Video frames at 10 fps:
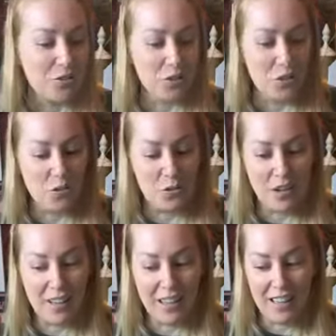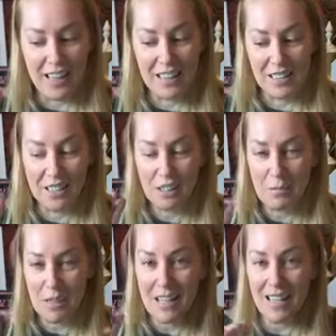So it's gonna
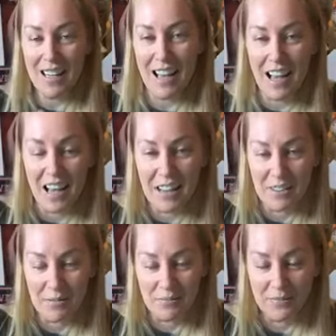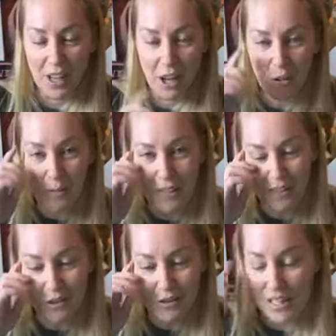be, I hope that
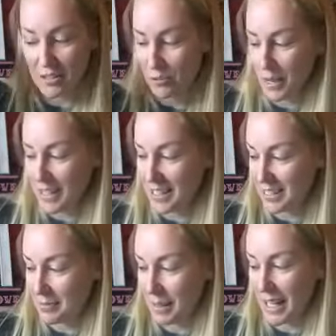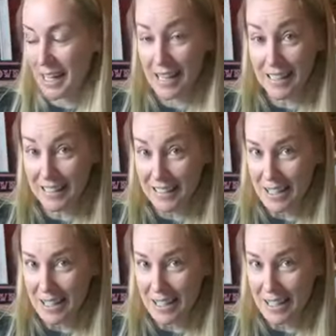it turns out the way it is in my head.